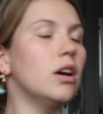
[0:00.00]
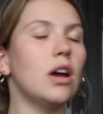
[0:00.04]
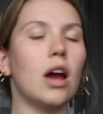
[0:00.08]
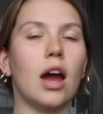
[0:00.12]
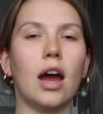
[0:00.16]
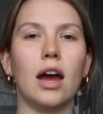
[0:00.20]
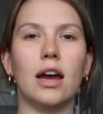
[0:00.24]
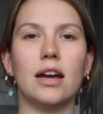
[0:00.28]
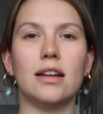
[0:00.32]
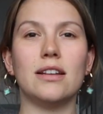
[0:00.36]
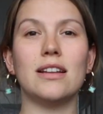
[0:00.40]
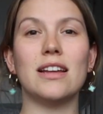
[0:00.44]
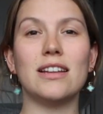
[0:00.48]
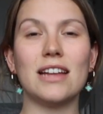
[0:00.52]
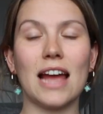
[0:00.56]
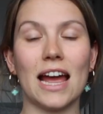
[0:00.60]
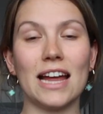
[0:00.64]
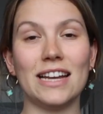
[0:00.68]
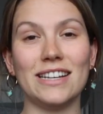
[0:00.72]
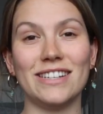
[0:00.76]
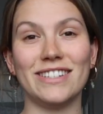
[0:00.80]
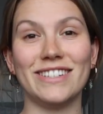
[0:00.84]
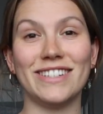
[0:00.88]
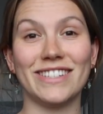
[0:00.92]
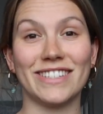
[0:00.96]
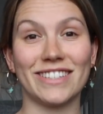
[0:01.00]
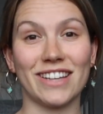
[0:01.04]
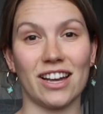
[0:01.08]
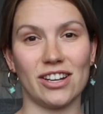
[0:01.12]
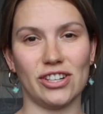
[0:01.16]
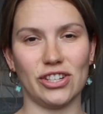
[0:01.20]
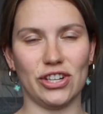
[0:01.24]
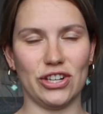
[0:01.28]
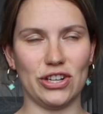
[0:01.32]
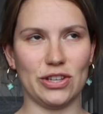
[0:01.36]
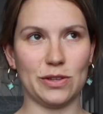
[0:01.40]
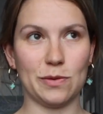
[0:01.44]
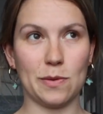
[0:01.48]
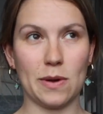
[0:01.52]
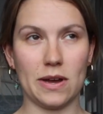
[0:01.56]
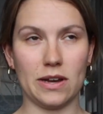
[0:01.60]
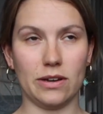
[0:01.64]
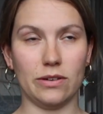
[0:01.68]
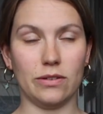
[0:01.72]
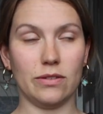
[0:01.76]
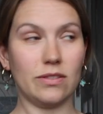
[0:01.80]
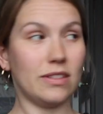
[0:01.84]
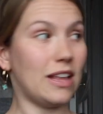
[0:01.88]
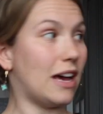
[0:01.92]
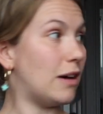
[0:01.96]
And discussion as
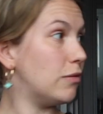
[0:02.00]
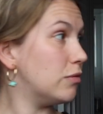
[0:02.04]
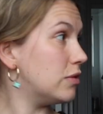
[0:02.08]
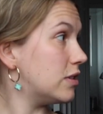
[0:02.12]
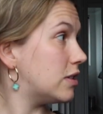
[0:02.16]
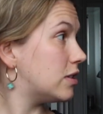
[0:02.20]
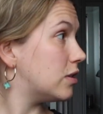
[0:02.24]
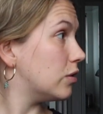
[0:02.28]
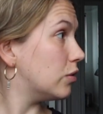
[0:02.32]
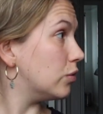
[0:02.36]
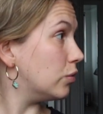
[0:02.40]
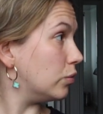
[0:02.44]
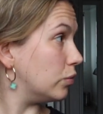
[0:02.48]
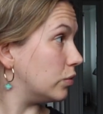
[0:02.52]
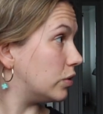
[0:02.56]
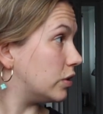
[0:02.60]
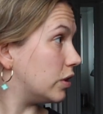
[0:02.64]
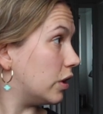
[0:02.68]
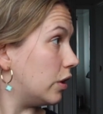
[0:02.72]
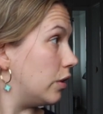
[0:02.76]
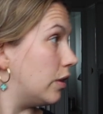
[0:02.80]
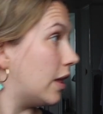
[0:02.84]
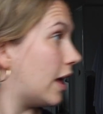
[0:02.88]
well, that was also